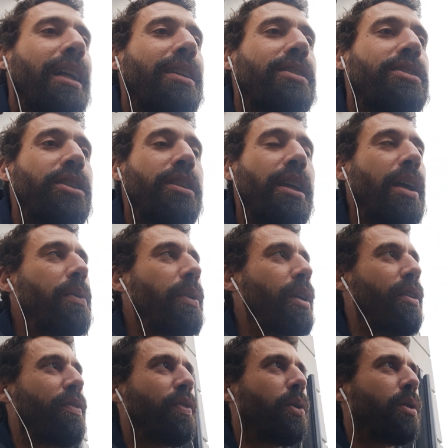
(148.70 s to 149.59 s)
Today we're
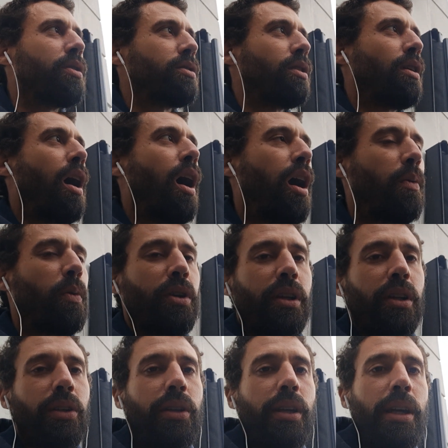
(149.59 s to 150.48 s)
gonna focus on
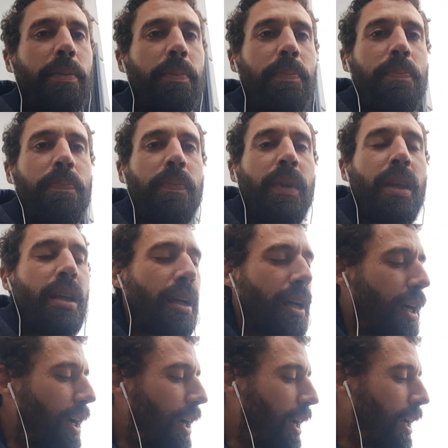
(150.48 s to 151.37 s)
harmony, okay?
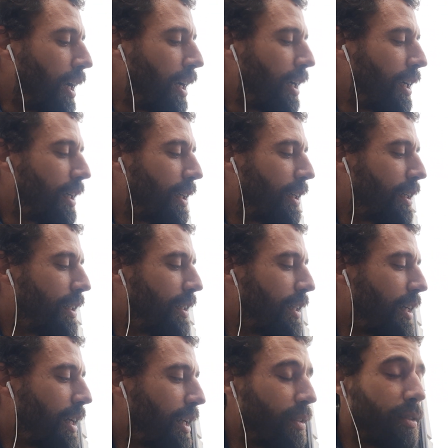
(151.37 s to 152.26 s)

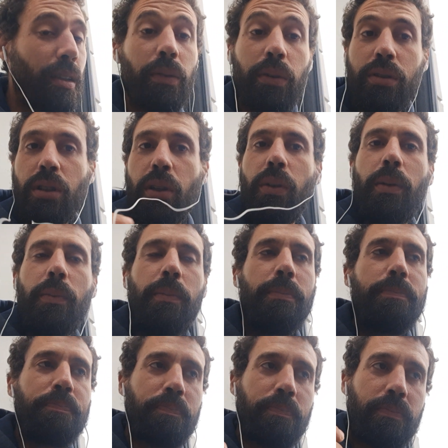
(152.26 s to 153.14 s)
So,
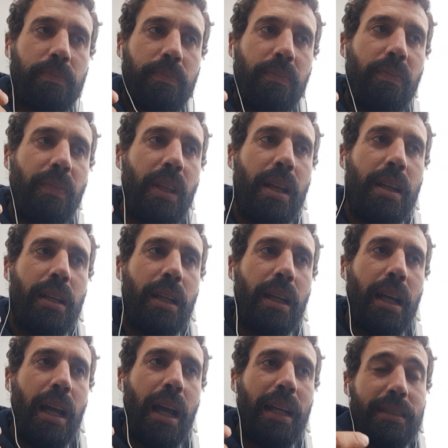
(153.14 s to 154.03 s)

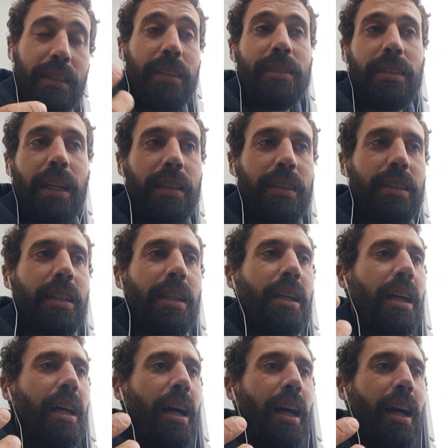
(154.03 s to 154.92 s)
as I said,
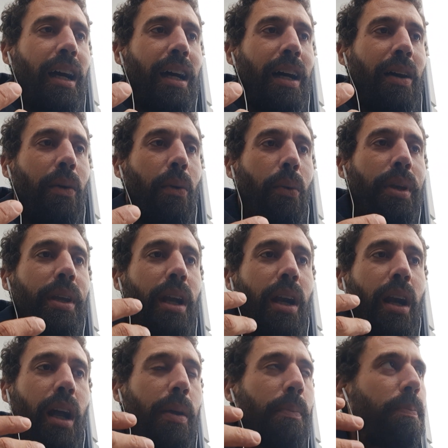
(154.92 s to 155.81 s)
we
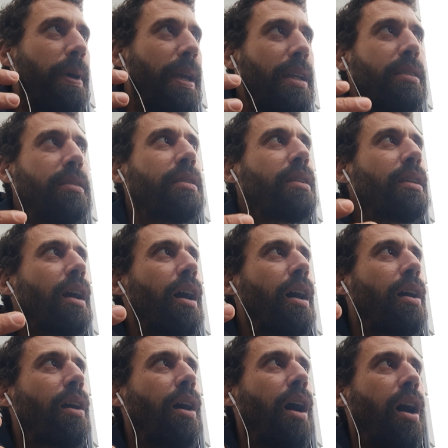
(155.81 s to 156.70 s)
are basing
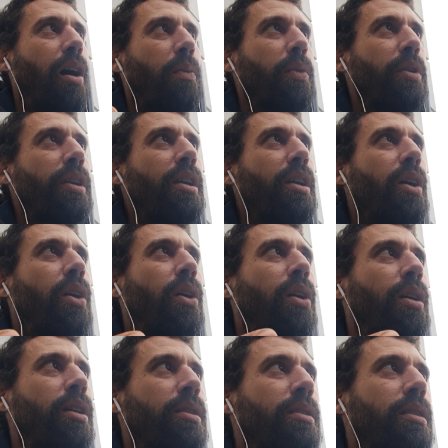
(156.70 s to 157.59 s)
our harmony
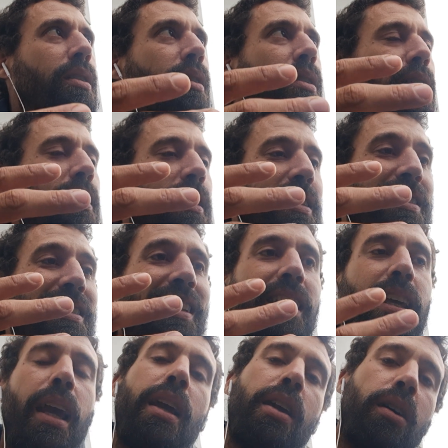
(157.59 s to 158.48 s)
on the
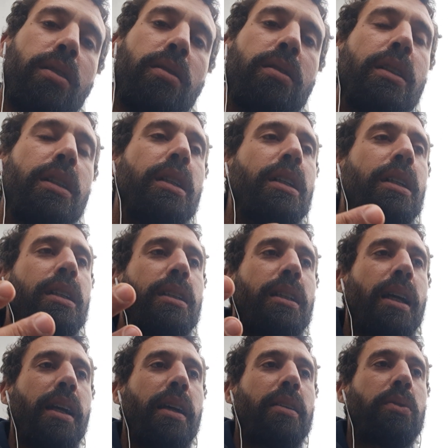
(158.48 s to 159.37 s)
scale
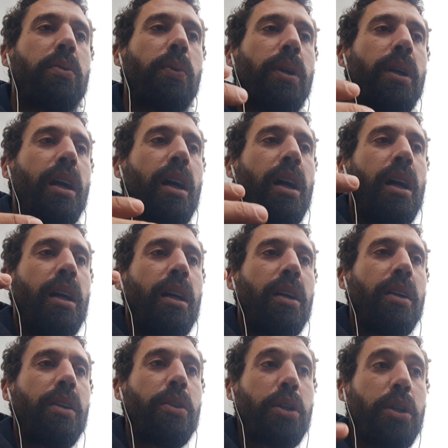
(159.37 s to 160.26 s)
that we
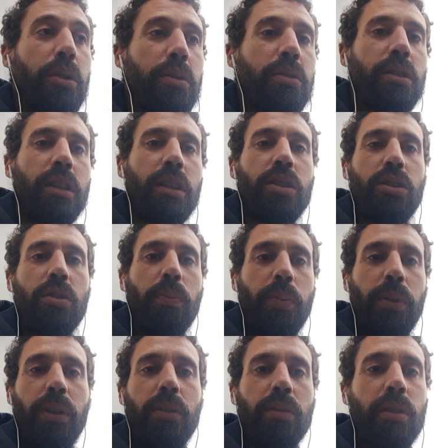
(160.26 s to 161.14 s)
are using to
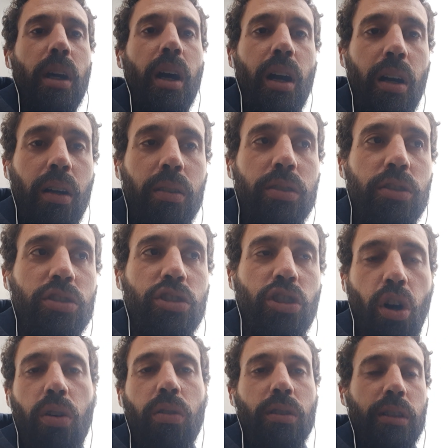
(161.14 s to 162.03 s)
build our
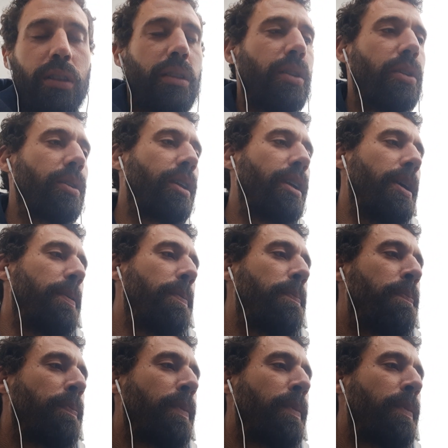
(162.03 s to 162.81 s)
song, okay?